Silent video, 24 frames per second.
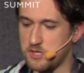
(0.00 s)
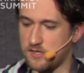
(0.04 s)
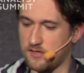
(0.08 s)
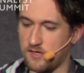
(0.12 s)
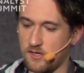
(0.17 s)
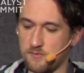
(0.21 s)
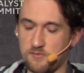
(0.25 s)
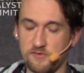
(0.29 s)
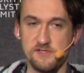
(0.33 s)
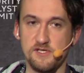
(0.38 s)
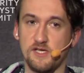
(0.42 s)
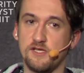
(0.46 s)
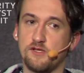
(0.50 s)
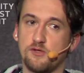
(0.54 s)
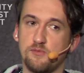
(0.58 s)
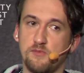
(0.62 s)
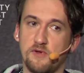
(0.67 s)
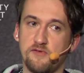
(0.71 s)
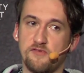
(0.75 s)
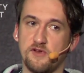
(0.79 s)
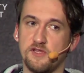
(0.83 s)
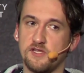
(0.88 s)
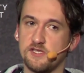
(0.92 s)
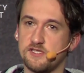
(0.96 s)
and presented to my
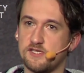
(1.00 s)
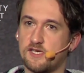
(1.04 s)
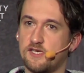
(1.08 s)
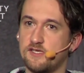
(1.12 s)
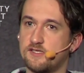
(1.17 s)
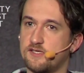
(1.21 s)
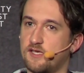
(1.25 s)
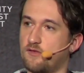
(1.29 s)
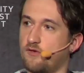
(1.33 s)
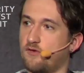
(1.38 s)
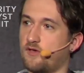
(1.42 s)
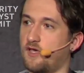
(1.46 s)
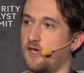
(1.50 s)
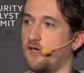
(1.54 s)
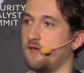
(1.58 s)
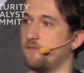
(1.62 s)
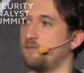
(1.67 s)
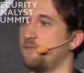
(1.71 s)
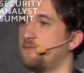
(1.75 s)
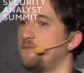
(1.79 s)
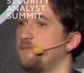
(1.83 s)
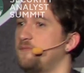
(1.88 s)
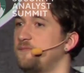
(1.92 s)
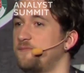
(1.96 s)
friend. He said, okay,
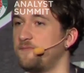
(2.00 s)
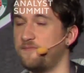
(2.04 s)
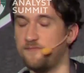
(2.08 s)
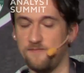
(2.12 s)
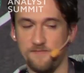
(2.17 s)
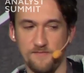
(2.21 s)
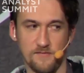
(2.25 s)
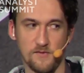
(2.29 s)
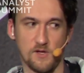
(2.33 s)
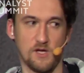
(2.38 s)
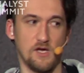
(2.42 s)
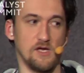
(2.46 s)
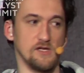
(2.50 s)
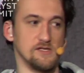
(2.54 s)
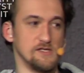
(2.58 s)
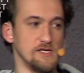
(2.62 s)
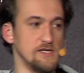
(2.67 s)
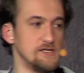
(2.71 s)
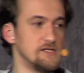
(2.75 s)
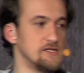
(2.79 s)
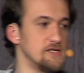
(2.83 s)
this